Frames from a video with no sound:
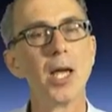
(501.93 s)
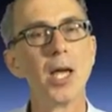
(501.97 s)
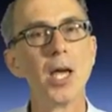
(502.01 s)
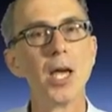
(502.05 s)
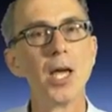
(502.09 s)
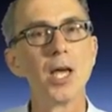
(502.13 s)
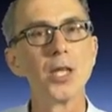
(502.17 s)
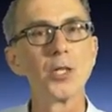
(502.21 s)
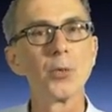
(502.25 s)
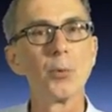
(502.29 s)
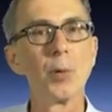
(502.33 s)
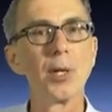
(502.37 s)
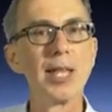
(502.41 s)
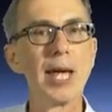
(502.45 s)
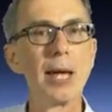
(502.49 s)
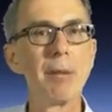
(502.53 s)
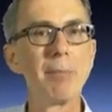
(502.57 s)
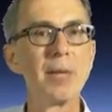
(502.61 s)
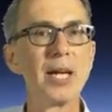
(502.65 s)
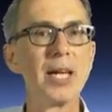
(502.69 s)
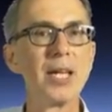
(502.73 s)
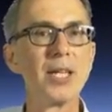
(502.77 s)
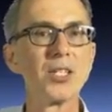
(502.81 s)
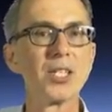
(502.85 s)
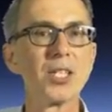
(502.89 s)
So what that
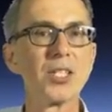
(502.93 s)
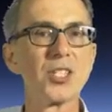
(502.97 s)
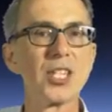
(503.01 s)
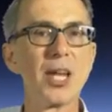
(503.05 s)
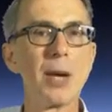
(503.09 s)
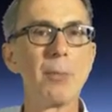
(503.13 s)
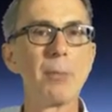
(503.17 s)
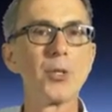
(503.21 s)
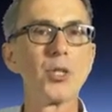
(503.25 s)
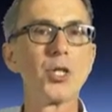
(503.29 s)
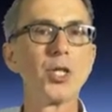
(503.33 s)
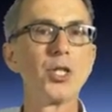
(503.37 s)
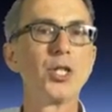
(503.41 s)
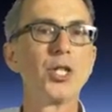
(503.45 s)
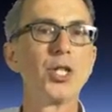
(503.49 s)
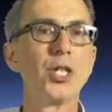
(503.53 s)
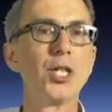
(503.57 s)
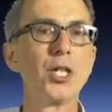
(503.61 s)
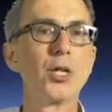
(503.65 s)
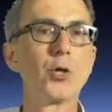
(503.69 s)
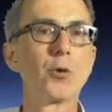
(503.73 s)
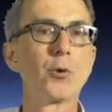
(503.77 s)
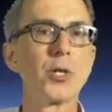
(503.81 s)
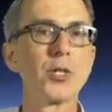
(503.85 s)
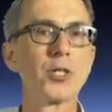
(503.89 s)
means is temperature
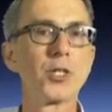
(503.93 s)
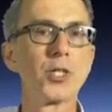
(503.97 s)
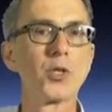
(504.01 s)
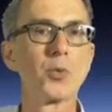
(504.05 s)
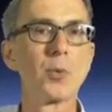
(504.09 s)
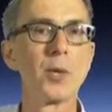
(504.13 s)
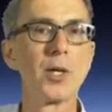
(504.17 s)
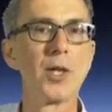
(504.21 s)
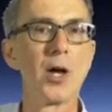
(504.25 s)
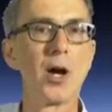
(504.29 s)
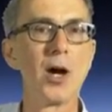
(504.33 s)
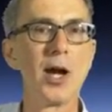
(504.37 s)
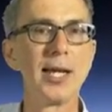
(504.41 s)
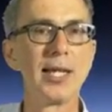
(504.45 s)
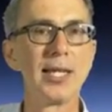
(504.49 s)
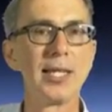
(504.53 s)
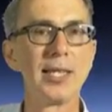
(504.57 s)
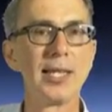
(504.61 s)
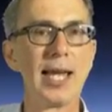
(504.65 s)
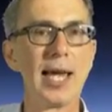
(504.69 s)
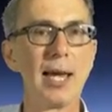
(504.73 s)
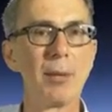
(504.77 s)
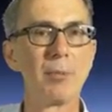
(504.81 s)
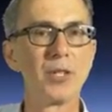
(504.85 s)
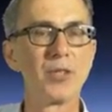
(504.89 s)
decreases with height in
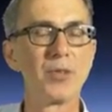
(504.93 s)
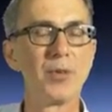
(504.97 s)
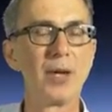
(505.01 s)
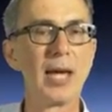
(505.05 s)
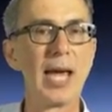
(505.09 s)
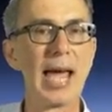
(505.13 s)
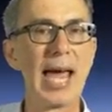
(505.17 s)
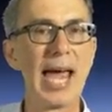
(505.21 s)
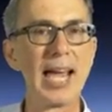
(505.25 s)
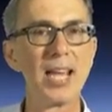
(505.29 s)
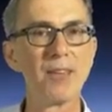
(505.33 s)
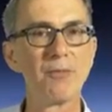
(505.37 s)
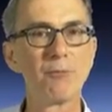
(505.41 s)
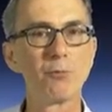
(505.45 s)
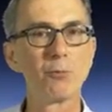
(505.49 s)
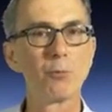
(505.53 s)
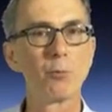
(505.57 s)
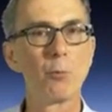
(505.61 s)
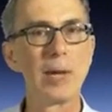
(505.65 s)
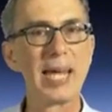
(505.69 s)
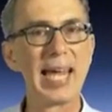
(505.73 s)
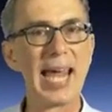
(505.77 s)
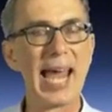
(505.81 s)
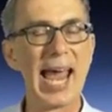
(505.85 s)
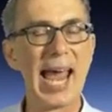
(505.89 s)
the atmosphere. As
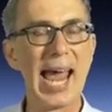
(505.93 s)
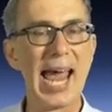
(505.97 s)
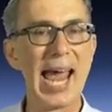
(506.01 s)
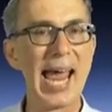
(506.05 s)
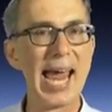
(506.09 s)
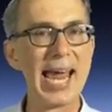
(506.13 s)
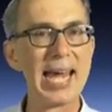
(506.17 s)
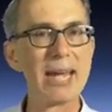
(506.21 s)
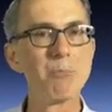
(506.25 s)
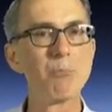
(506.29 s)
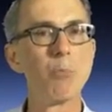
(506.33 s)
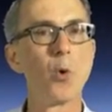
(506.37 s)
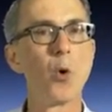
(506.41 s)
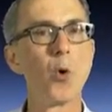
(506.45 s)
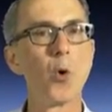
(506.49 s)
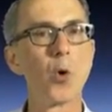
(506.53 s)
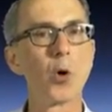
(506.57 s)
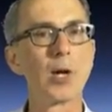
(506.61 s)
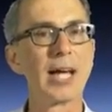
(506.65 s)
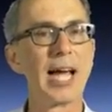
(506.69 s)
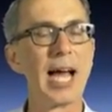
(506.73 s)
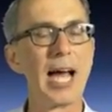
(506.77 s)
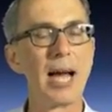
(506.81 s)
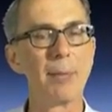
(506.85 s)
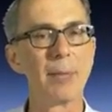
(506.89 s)
we add more
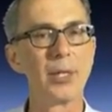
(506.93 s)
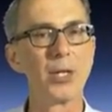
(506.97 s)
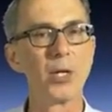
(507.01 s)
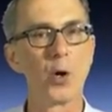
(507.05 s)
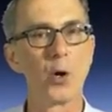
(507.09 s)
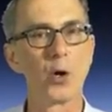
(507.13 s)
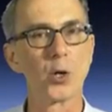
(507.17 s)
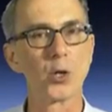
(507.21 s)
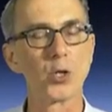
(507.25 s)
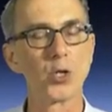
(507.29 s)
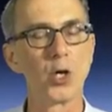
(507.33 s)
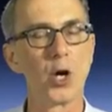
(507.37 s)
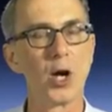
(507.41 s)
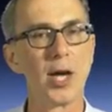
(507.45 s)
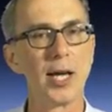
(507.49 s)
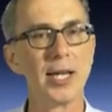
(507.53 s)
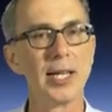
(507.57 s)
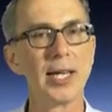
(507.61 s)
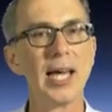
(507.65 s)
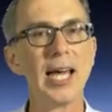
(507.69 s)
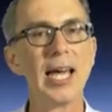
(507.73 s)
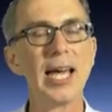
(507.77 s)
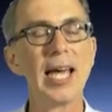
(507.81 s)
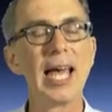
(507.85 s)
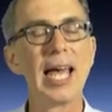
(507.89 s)
carbon
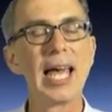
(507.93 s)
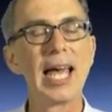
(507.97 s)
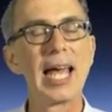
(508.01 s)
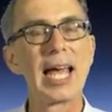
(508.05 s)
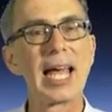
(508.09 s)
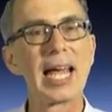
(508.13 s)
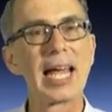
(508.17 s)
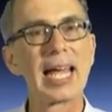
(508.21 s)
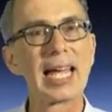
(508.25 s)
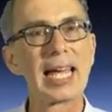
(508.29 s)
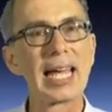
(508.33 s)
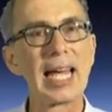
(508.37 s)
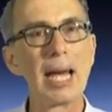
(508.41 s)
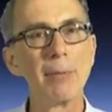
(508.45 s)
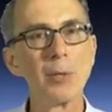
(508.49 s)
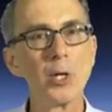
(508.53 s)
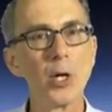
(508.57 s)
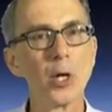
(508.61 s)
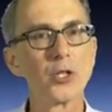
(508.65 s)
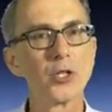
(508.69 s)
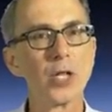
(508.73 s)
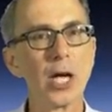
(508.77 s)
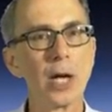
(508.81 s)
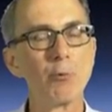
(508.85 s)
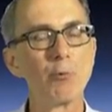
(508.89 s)
dioxide
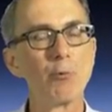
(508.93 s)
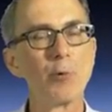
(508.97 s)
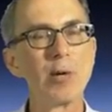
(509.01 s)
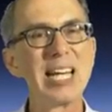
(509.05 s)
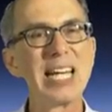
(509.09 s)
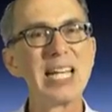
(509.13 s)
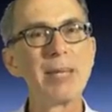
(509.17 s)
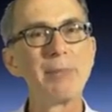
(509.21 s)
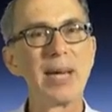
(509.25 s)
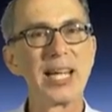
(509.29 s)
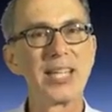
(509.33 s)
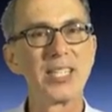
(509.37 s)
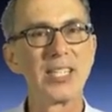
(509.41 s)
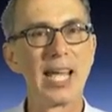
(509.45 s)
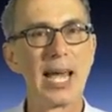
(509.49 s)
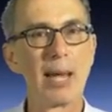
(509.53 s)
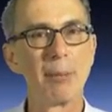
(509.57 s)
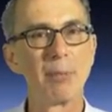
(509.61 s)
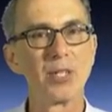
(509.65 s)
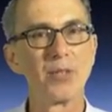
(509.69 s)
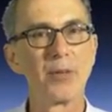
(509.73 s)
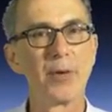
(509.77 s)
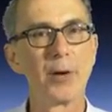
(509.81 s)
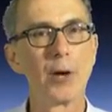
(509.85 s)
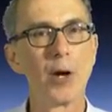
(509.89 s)
really makes the
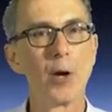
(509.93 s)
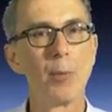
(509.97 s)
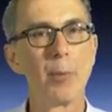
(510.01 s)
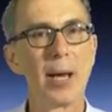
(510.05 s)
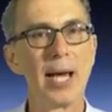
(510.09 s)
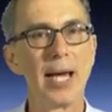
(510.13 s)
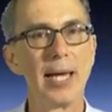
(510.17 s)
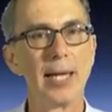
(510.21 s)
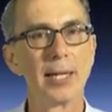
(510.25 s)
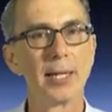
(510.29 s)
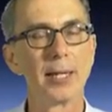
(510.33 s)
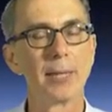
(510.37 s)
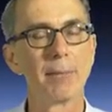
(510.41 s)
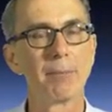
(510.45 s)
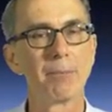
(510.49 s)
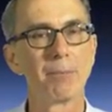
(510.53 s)
atmosphere opaque.